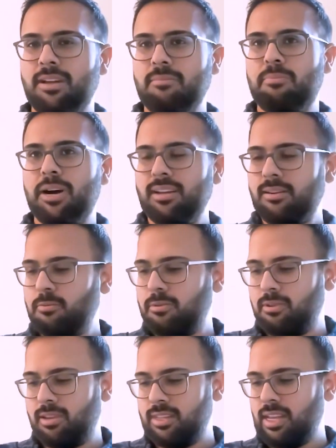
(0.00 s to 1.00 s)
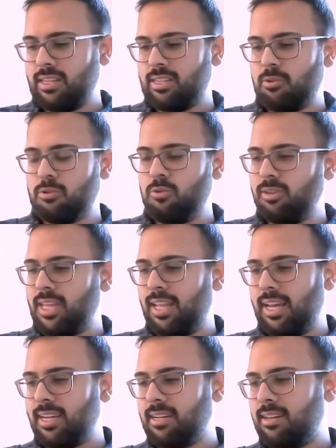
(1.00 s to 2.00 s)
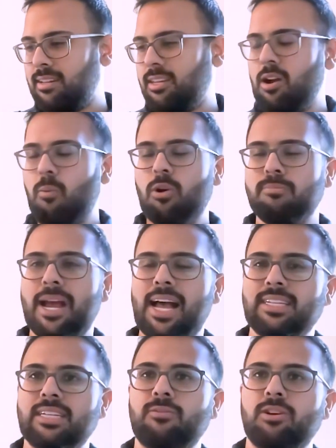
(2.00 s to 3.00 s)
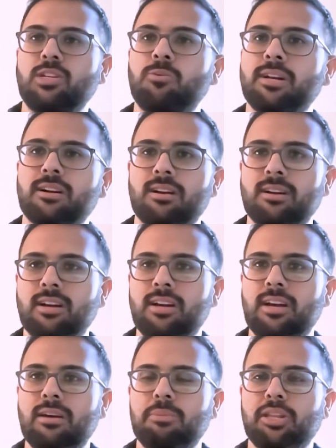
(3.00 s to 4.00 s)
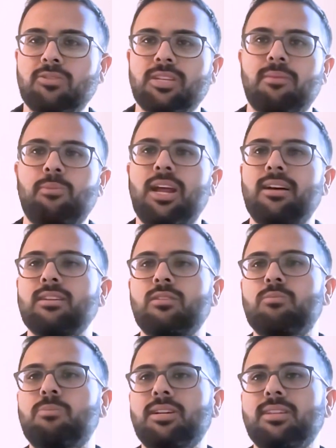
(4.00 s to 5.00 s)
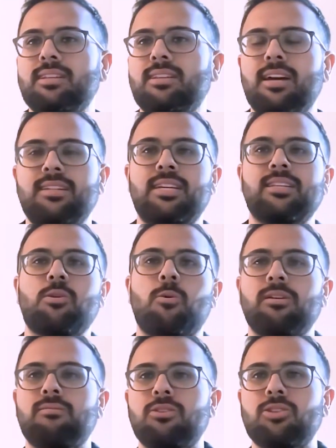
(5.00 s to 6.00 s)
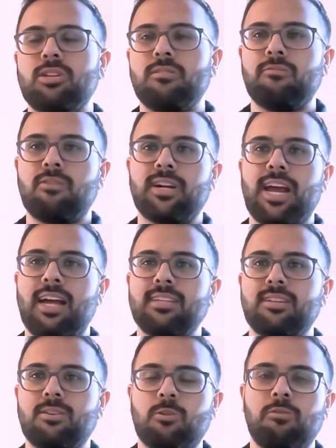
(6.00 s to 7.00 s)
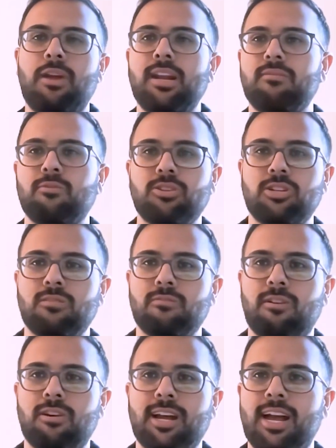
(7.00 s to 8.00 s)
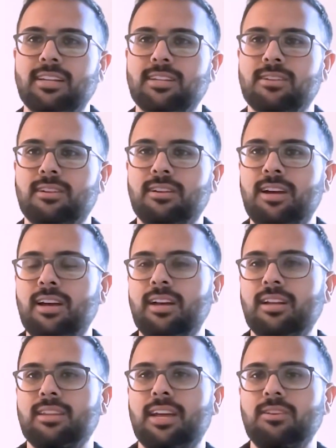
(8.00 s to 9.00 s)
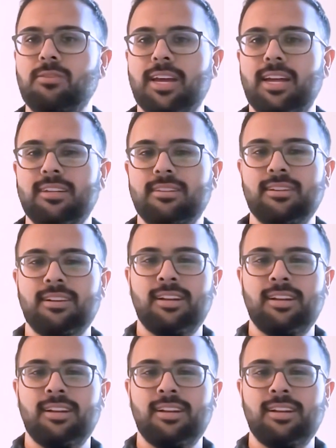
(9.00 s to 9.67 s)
But it's so cool that, like, Warpcast is very Twitter, but there's someone else who's built a Discord version of Farcaster or a Reddit version of Farcaster that you can,